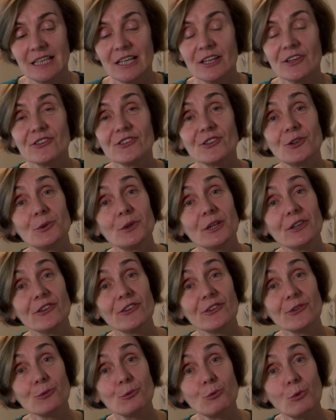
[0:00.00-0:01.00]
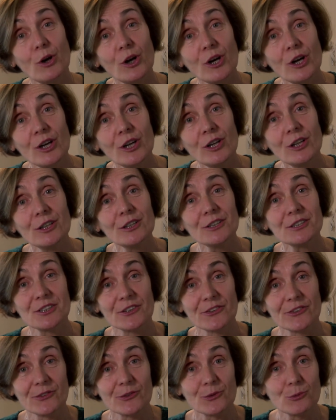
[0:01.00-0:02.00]
sewing swirl to
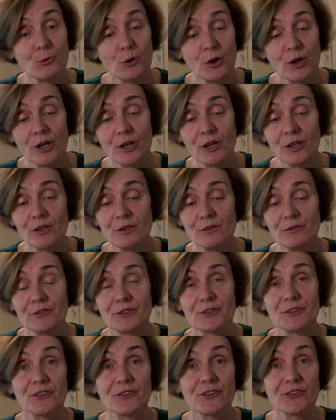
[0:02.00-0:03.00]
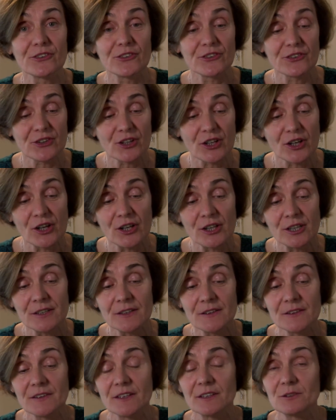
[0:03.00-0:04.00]
swirl for the skirt
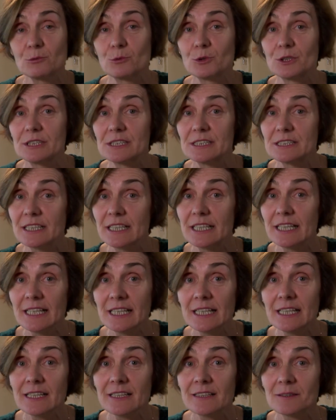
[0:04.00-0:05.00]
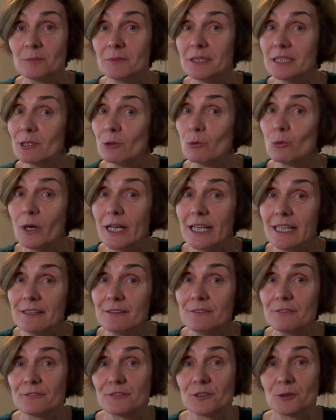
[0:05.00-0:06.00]
that would take me away
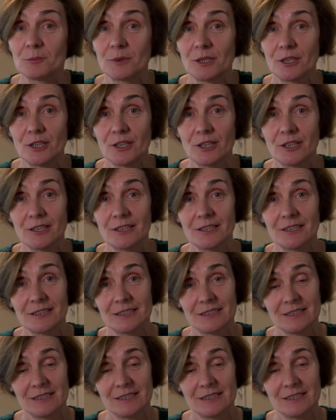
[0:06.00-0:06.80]
from her.